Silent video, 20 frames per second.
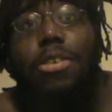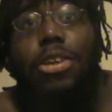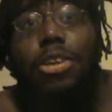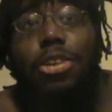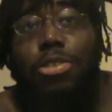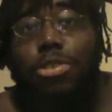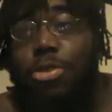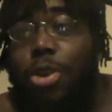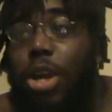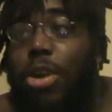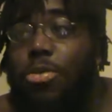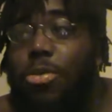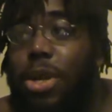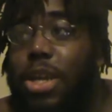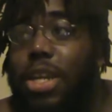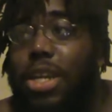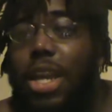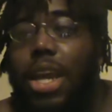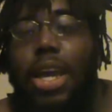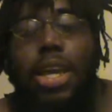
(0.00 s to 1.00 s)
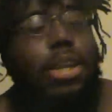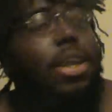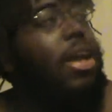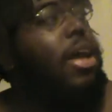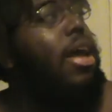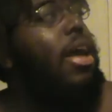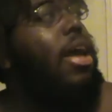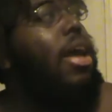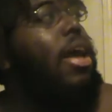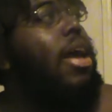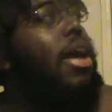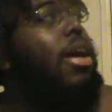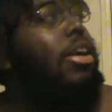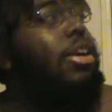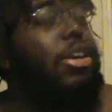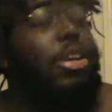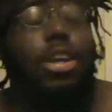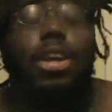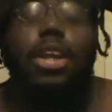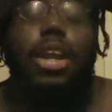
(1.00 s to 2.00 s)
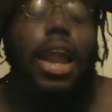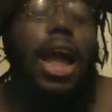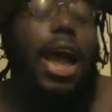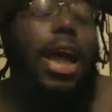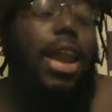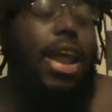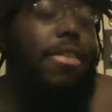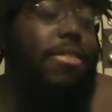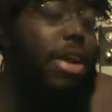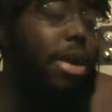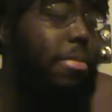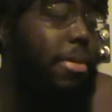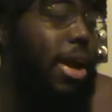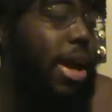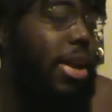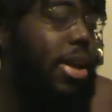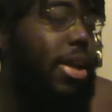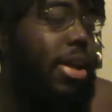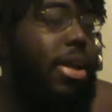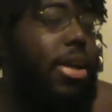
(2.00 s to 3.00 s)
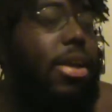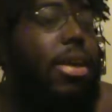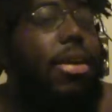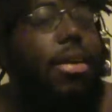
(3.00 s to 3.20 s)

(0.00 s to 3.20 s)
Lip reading: a great weekend. Good night, everybody.